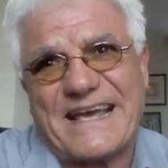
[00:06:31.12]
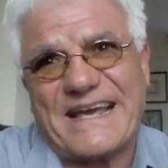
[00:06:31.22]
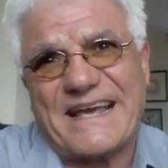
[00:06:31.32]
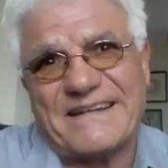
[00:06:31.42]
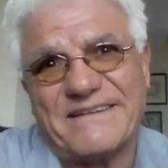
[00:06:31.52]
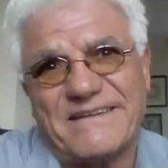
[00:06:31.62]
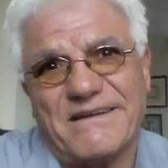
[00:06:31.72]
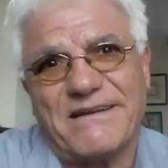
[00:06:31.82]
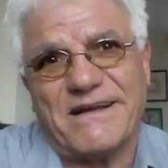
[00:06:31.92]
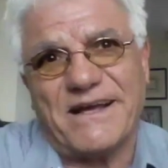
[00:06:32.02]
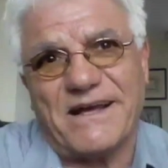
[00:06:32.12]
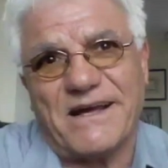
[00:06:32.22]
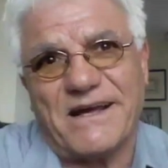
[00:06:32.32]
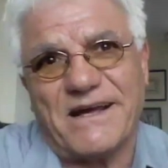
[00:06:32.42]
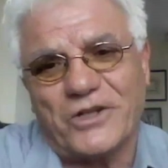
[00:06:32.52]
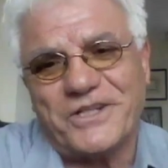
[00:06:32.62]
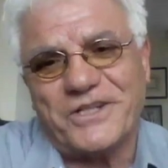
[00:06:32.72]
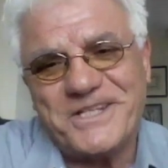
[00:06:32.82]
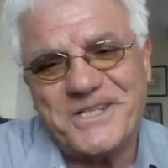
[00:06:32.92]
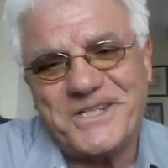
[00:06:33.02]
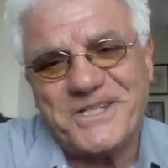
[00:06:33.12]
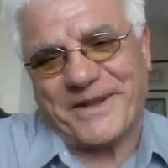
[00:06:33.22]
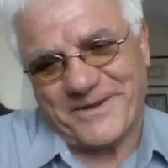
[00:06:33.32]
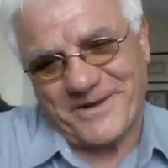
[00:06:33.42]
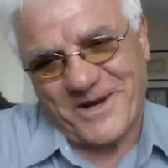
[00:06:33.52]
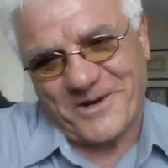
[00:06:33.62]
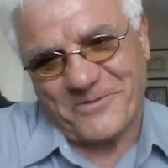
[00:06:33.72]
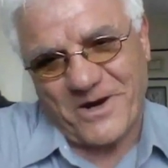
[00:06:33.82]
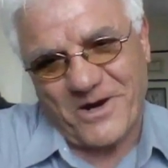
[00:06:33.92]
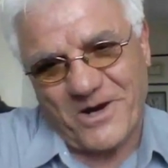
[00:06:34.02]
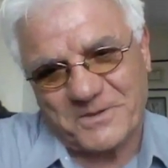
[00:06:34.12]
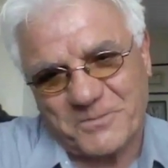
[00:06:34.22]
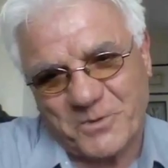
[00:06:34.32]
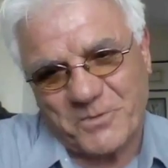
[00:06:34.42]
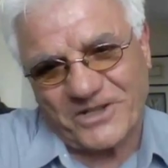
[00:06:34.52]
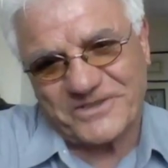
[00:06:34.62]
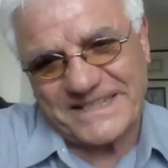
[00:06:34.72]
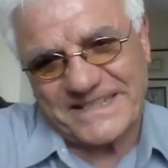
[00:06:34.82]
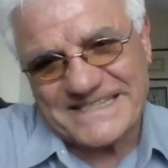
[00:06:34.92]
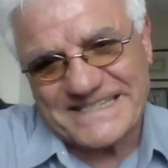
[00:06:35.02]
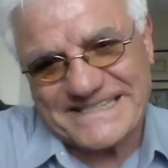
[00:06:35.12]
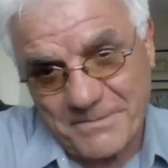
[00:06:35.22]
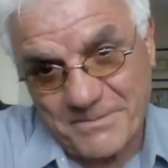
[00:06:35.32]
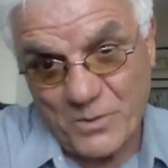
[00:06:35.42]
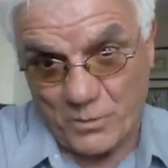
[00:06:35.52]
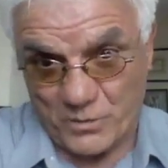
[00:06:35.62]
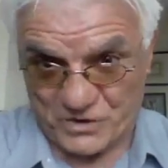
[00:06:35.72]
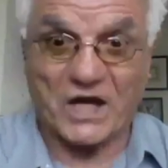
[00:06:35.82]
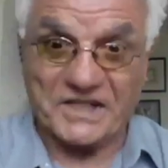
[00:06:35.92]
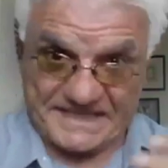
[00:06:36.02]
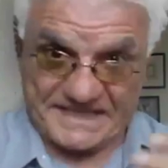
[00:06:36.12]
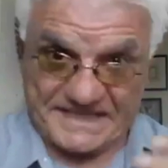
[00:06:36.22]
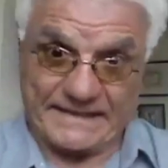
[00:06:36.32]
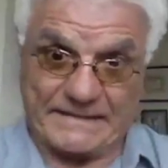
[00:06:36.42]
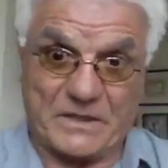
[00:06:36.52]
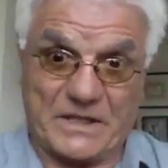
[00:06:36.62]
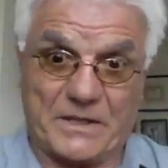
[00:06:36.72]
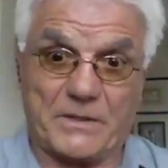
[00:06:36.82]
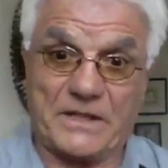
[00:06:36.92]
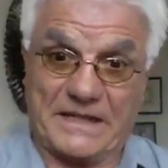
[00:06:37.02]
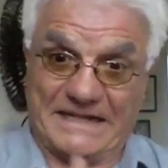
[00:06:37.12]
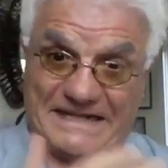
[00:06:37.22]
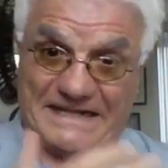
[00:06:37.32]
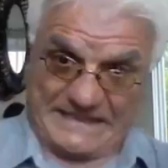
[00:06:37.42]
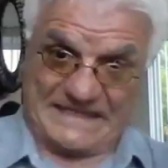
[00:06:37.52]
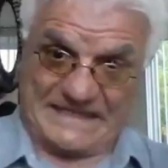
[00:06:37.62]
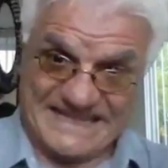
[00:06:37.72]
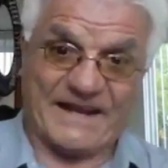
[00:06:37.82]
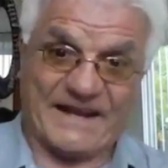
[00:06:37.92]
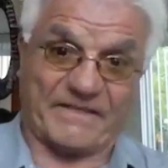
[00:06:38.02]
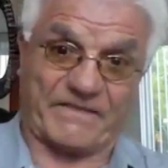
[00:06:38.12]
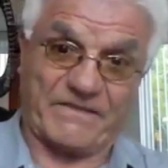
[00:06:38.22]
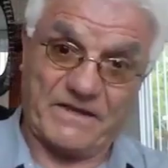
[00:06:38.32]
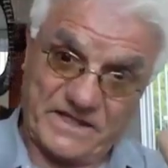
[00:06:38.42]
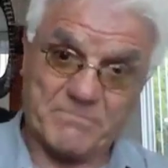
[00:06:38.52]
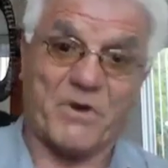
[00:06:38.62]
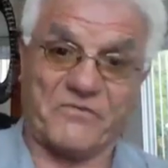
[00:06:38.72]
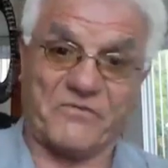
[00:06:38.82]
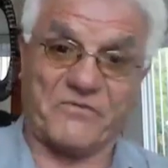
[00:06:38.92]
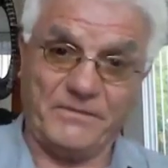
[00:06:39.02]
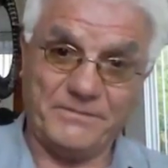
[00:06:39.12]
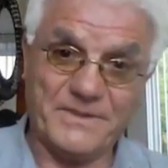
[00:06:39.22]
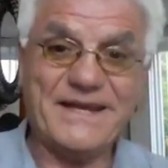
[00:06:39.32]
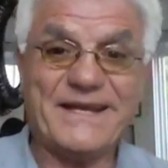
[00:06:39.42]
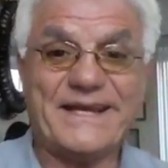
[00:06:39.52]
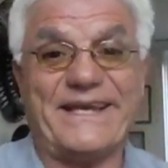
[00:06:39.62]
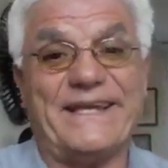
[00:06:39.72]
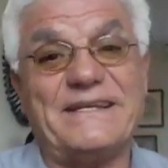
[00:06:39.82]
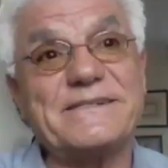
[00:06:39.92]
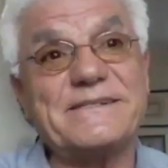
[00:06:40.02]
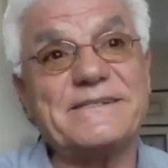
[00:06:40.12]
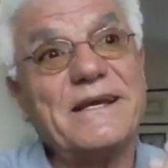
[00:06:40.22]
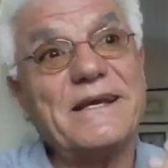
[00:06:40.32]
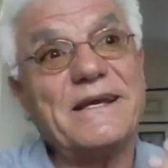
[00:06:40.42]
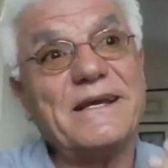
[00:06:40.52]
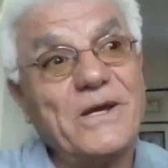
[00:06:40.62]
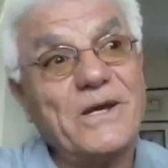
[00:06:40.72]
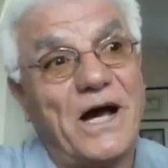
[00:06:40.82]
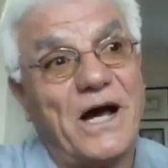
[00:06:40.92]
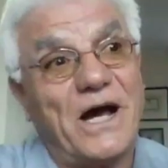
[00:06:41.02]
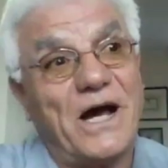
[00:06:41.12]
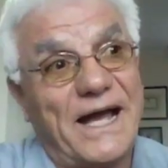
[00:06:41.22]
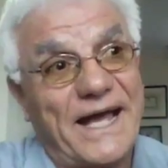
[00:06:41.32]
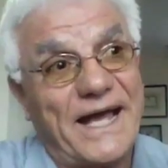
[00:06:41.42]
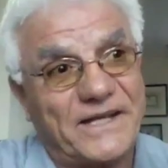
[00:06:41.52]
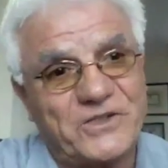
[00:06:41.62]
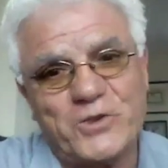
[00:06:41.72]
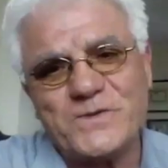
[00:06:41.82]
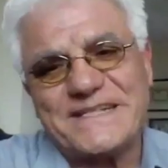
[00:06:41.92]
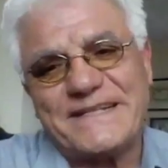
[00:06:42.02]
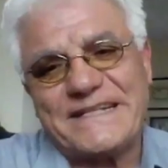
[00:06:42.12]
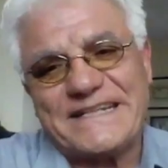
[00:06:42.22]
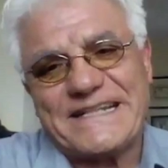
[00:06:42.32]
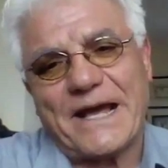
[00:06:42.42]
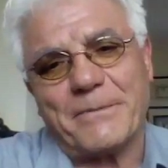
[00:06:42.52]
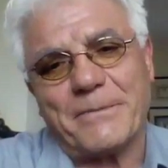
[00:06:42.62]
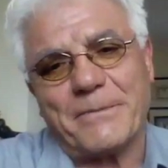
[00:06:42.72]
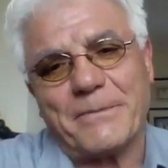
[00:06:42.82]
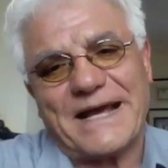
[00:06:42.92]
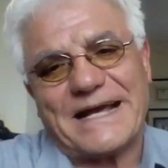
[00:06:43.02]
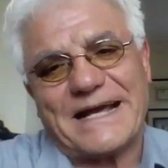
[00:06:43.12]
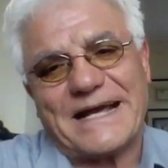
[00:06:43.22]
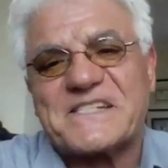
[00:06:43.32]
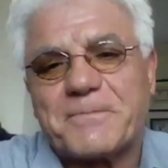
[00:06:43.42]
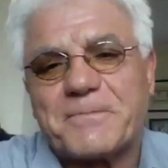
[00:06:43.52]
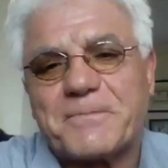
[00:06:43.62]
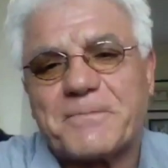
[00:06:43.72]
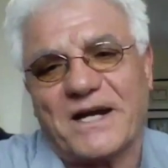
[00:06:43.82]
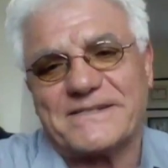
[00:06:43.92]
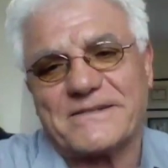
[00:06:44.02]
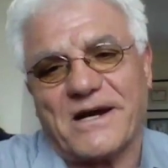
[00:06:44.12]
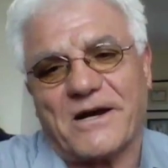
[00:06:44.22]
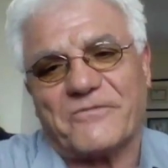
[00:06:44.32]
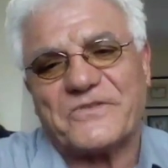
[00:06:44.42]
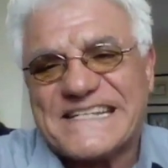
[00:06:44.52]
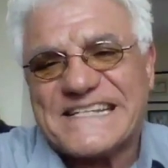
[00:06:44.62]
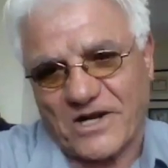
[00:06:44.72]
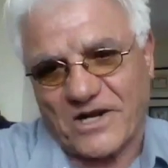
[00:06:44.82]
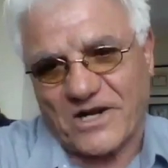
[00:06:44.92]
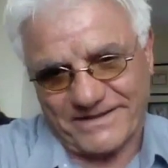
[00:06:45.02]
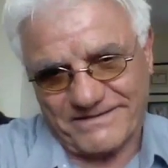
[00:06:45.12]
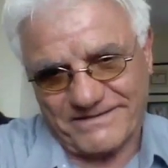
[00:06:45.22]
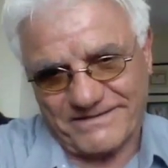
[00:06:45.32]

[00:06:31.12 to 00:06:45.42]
and unhuman of all the propaganda against them, which I deal in length in my film, is accusing them as the spies of Israel,